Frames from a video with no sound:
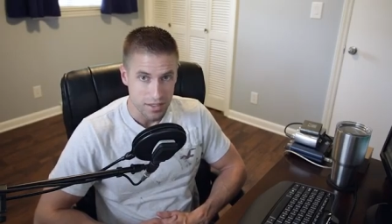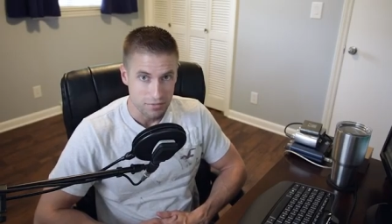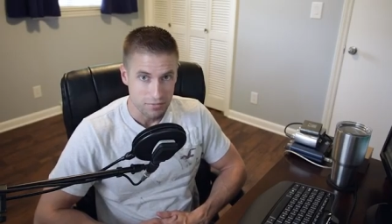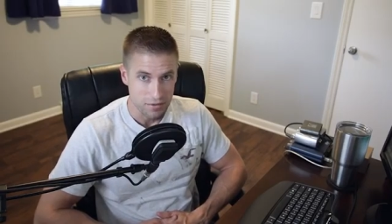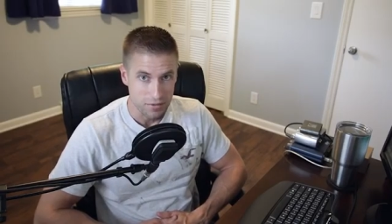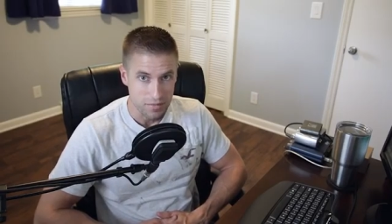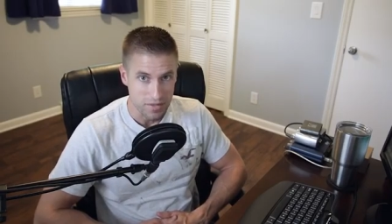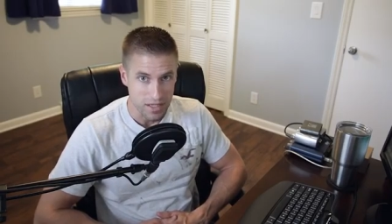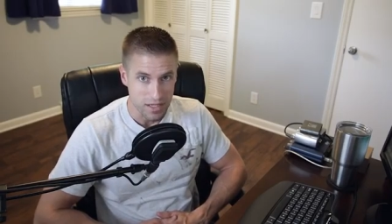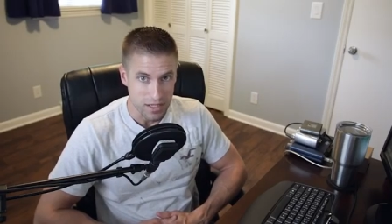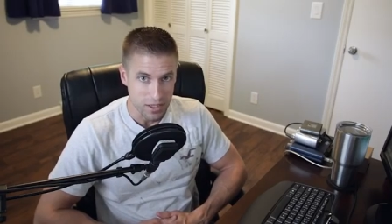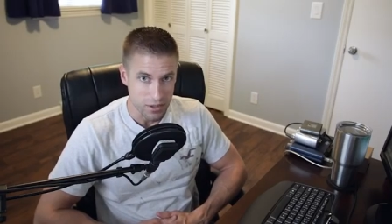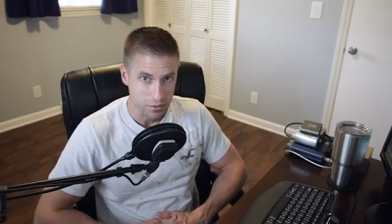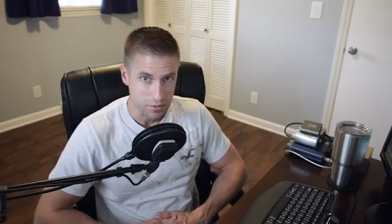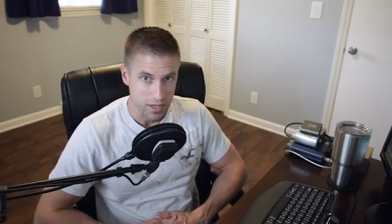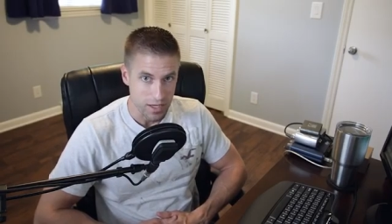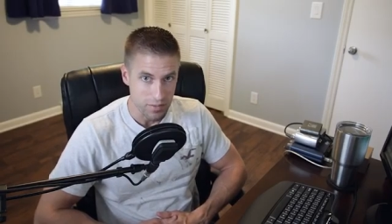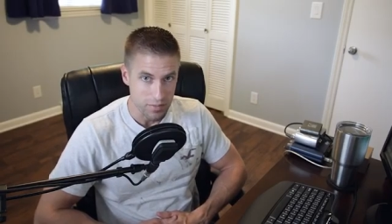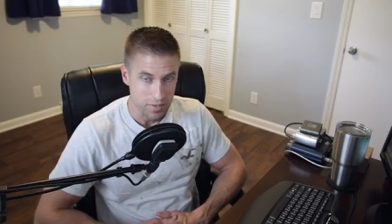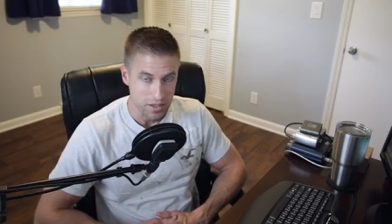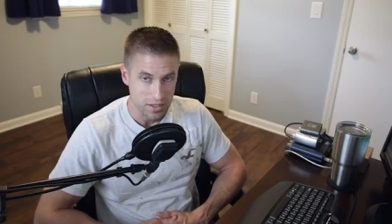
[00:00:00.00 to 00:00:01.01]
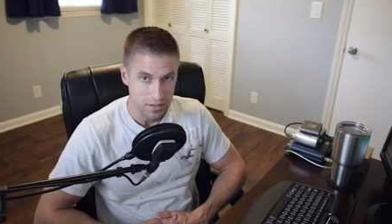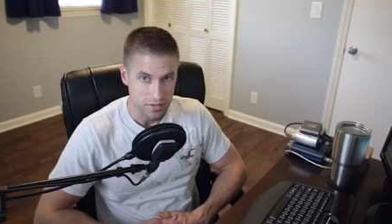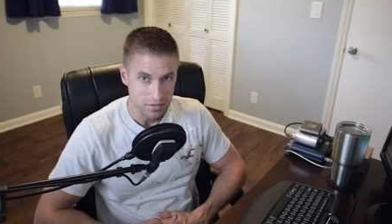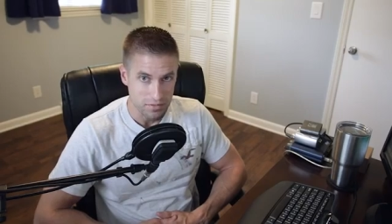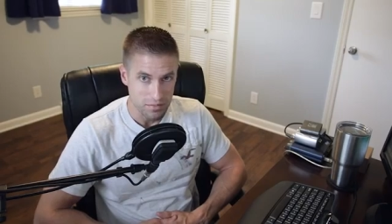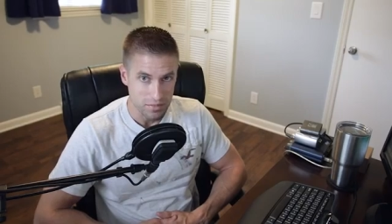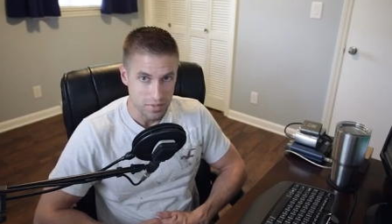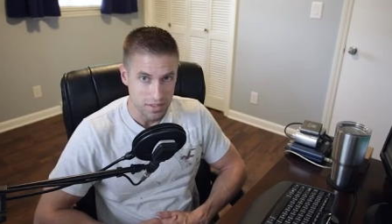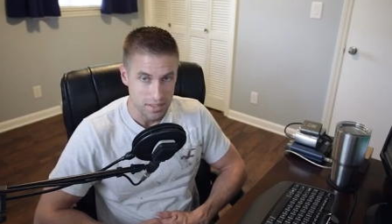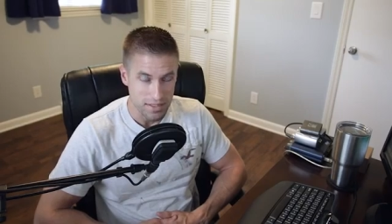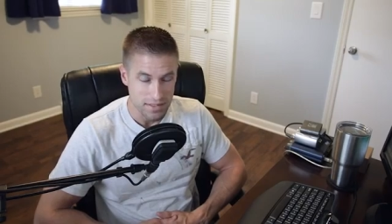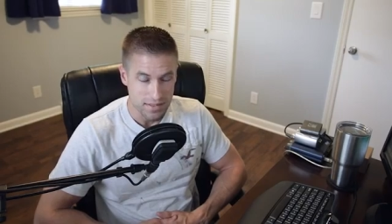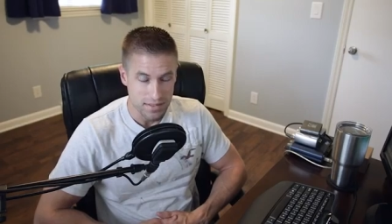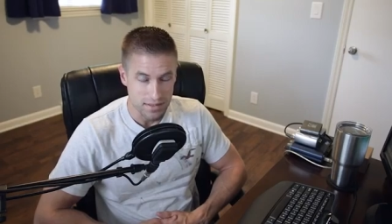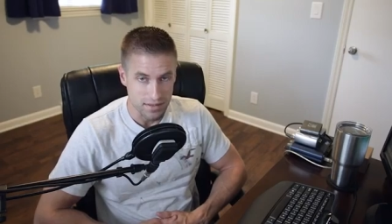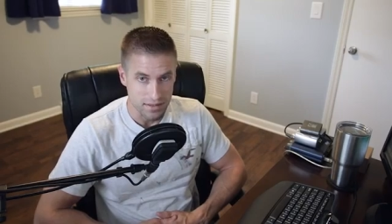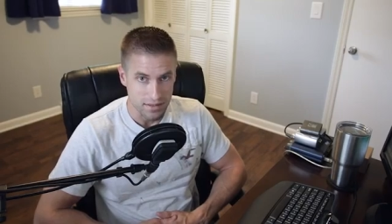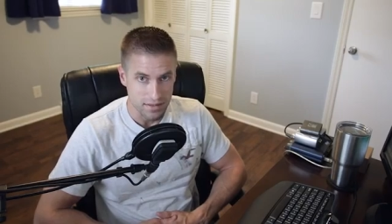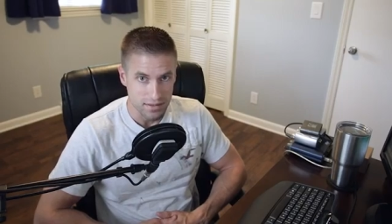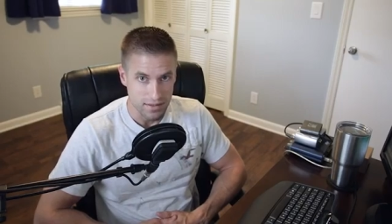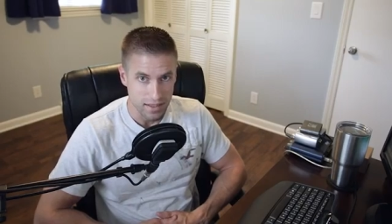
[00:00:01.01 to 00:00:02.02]
from the Arabian
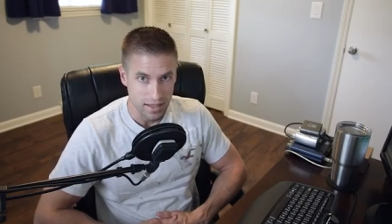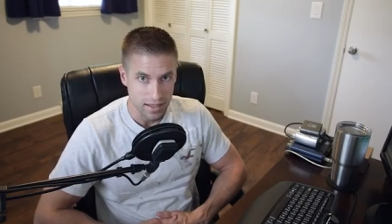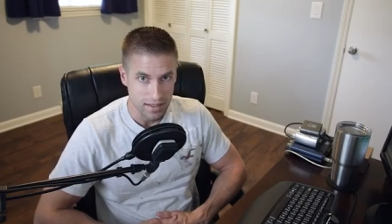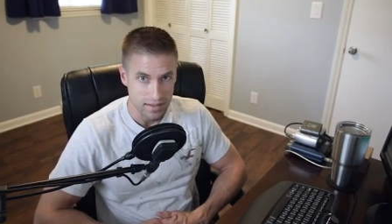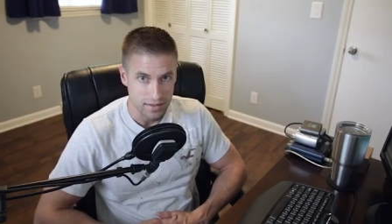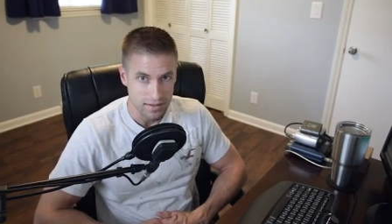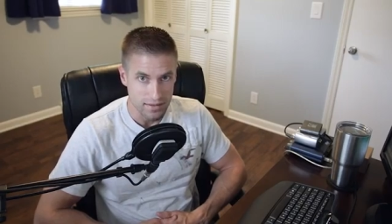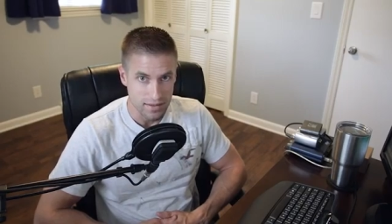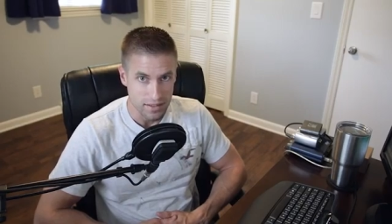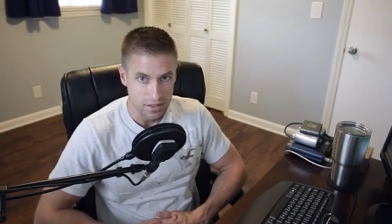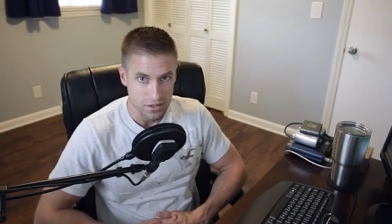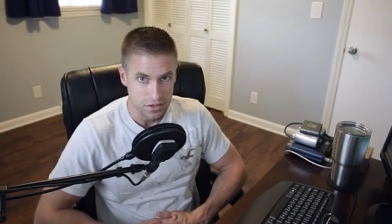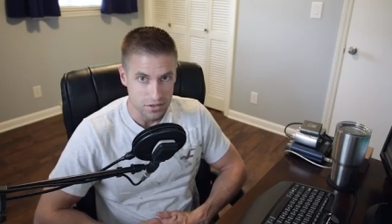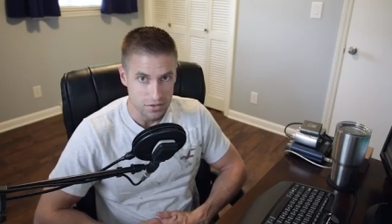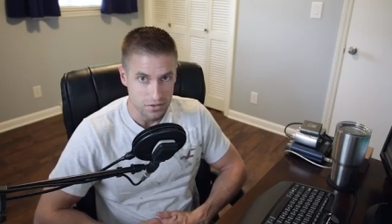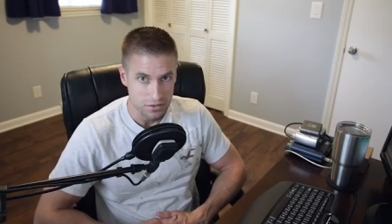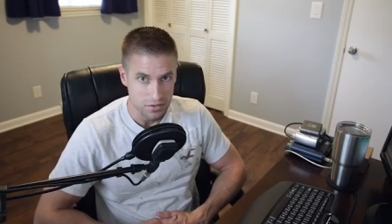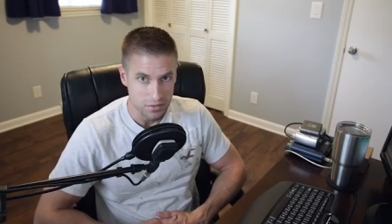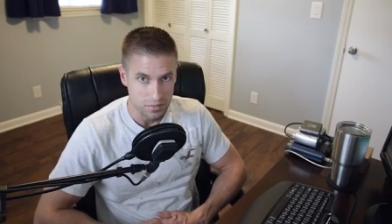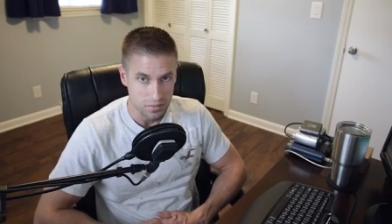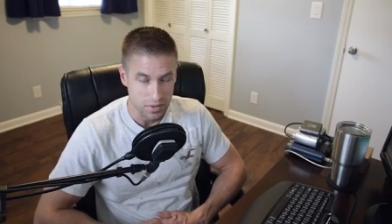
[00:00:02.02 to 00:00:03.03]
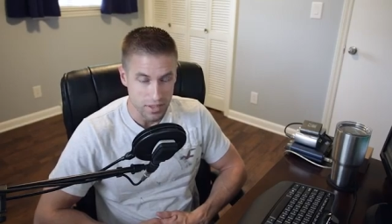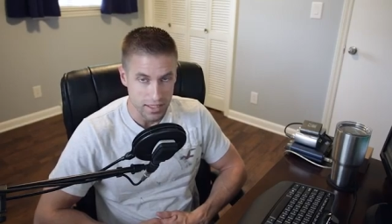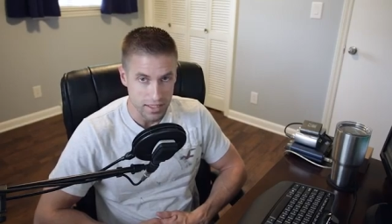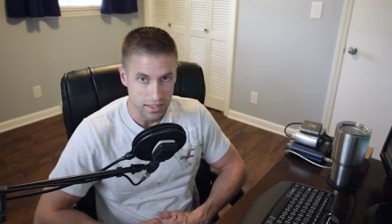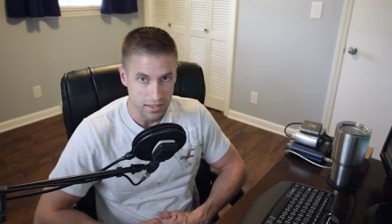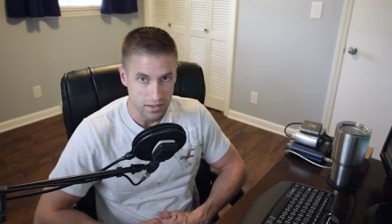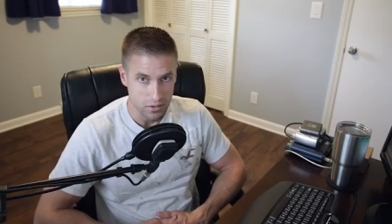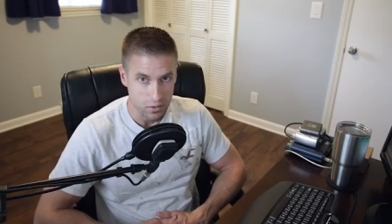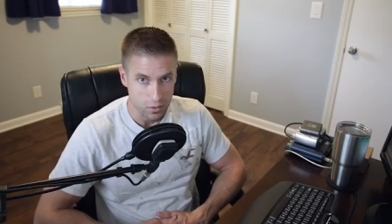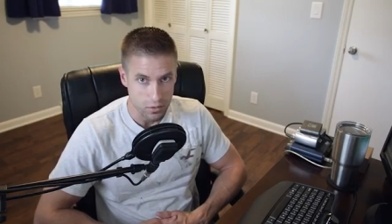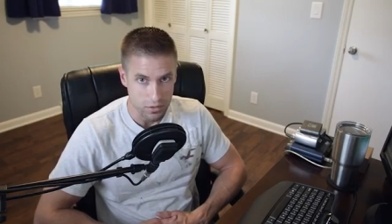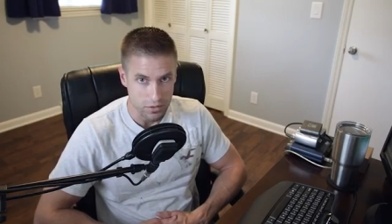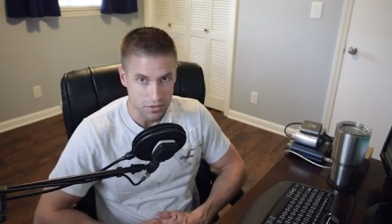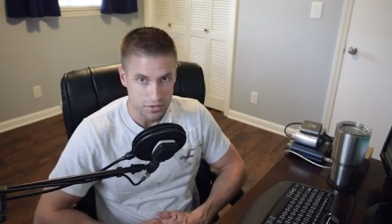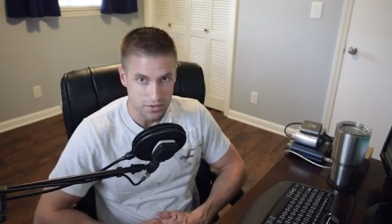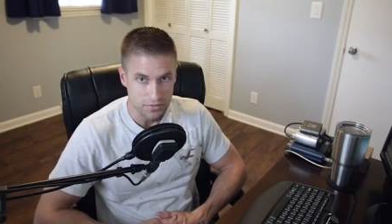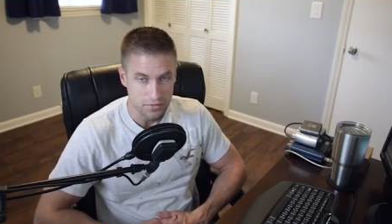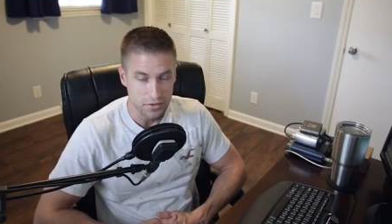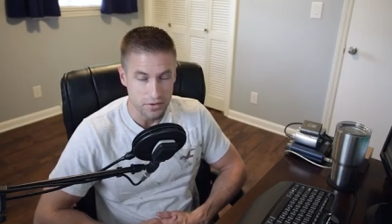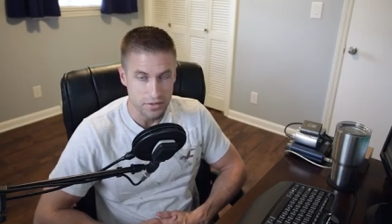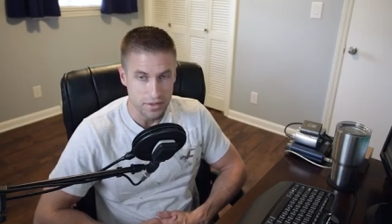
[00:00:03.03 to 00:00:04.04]
Peninsula and issued blanket
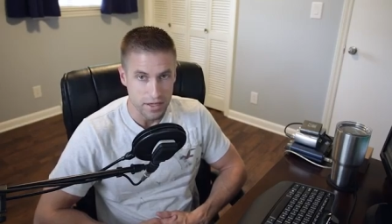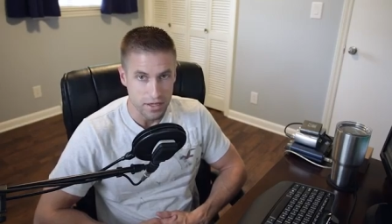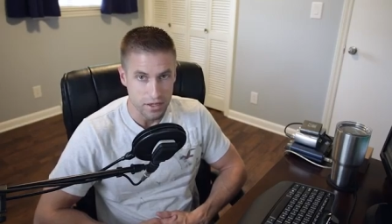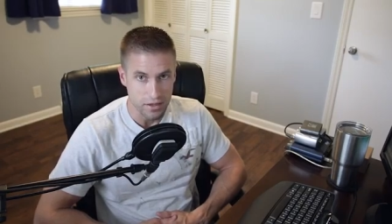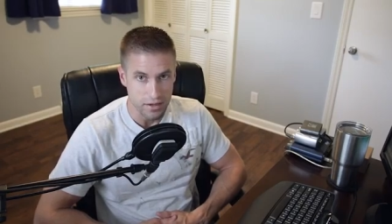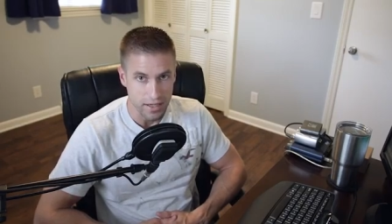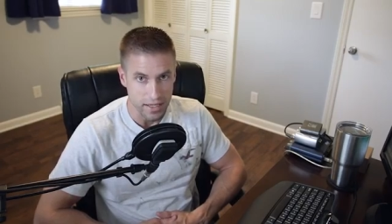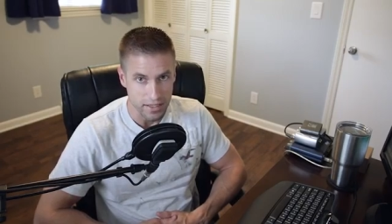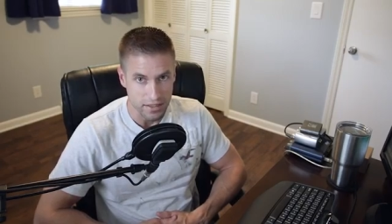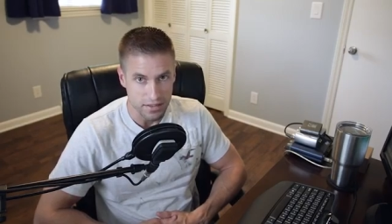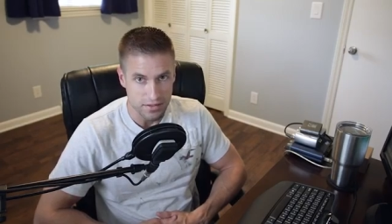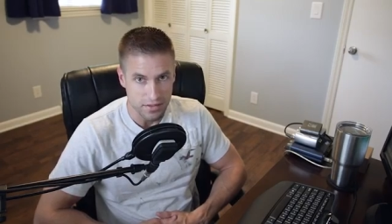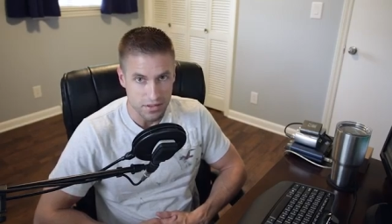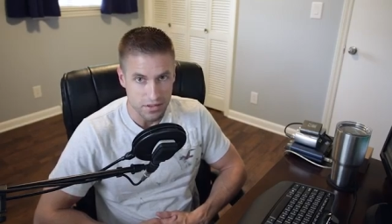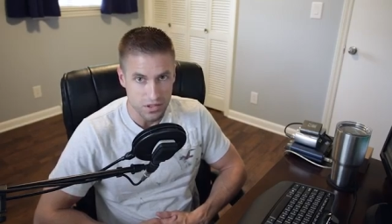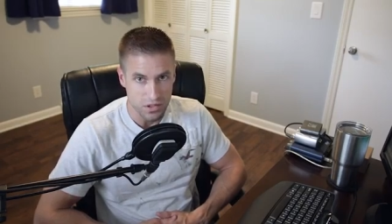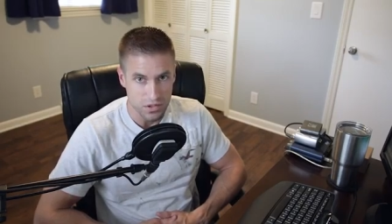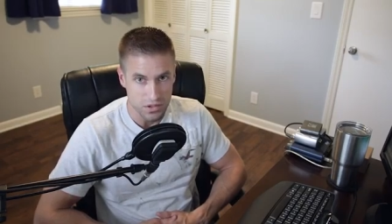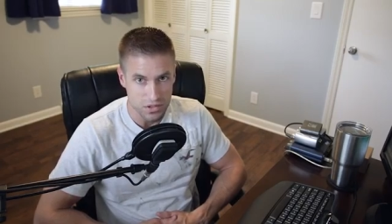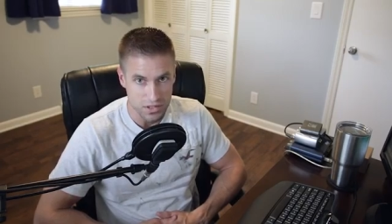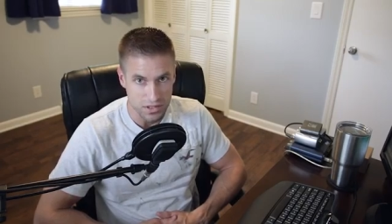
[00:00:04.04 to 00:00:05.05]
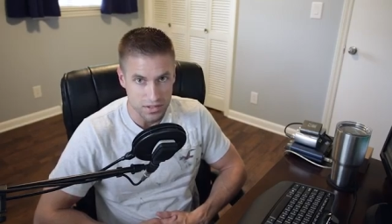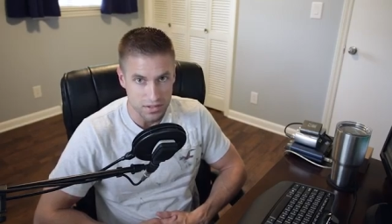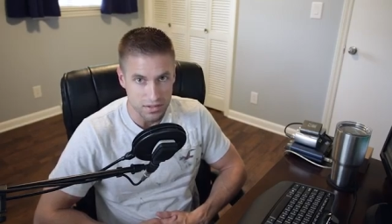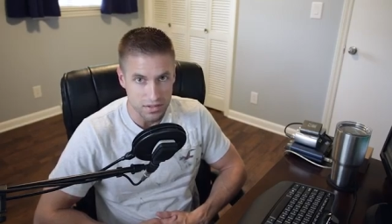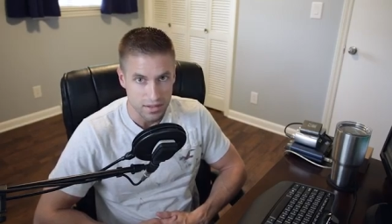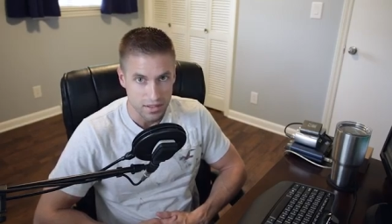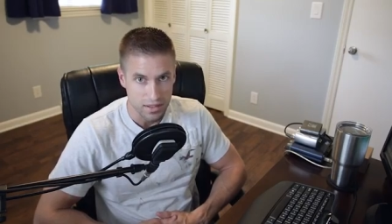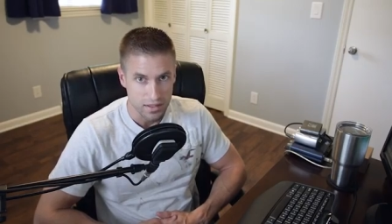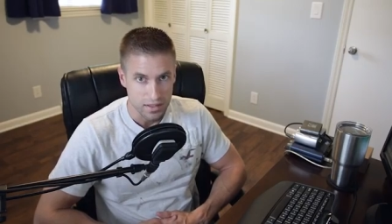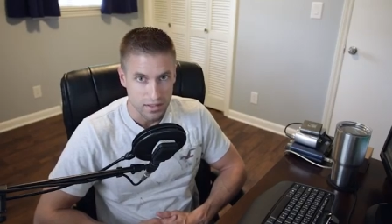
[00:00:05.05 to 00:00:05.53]
orders for their execution,